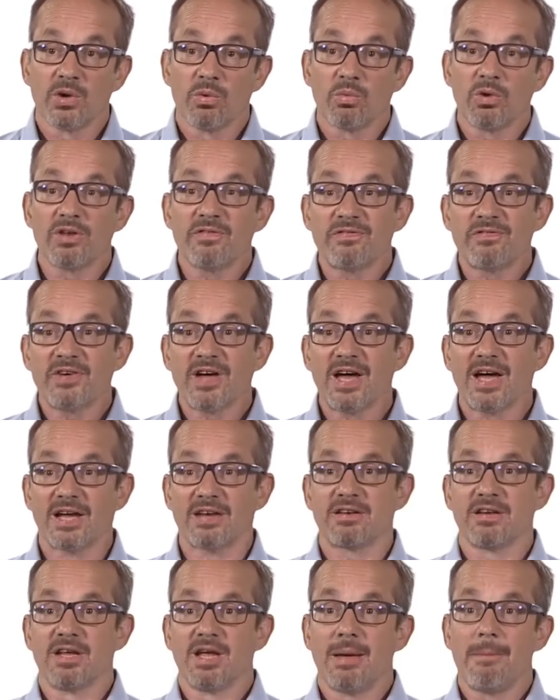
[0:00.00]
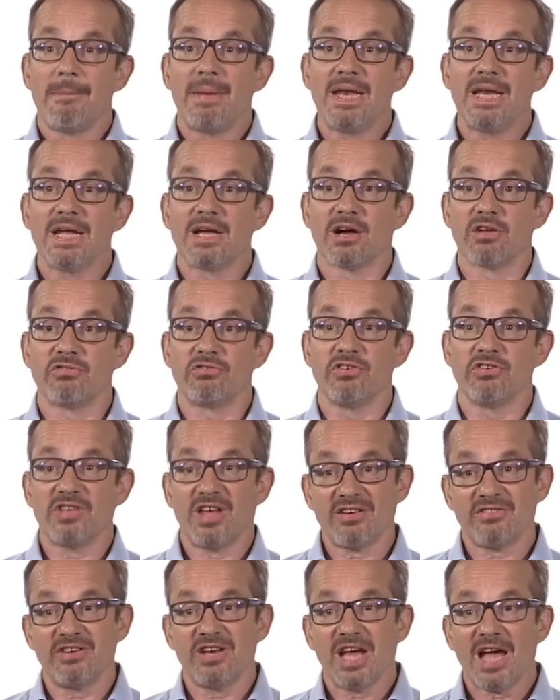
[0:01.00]
Well, in fact, many countries
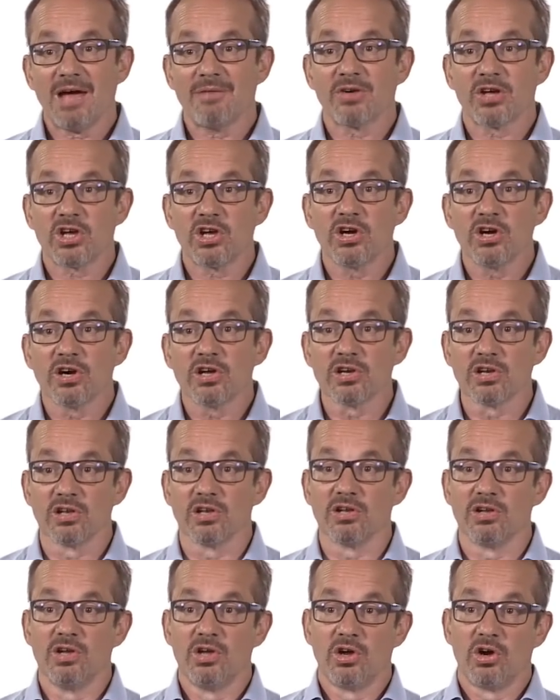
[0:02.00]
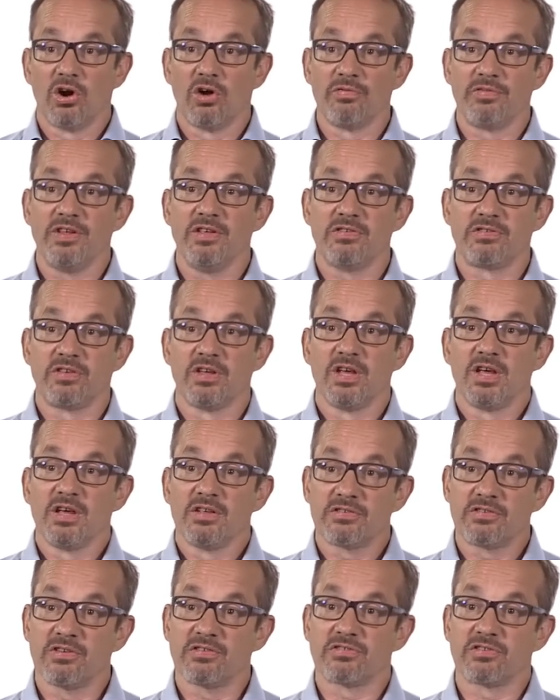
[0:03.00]
actually have a kernel of these
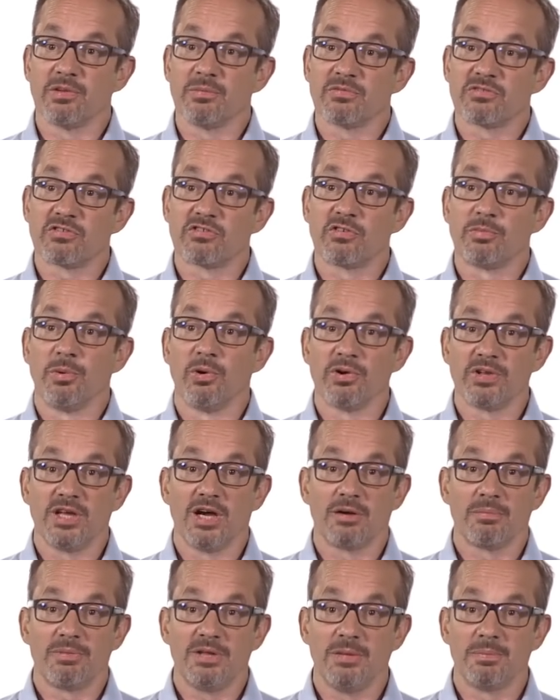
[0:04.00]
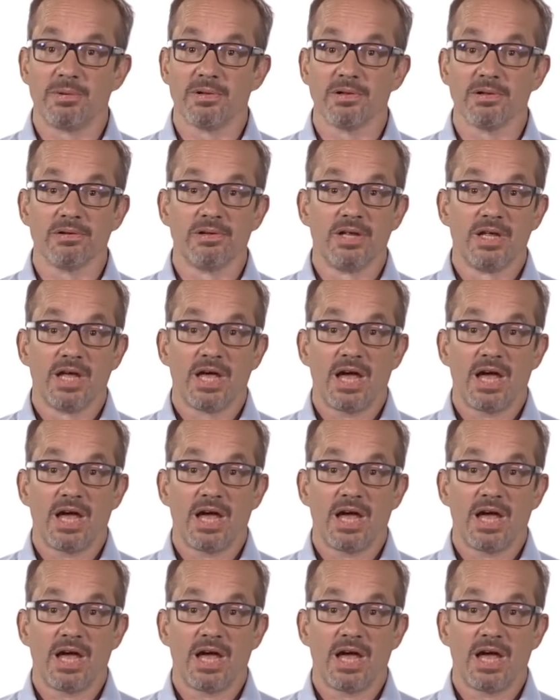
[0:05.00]
systems to support young people.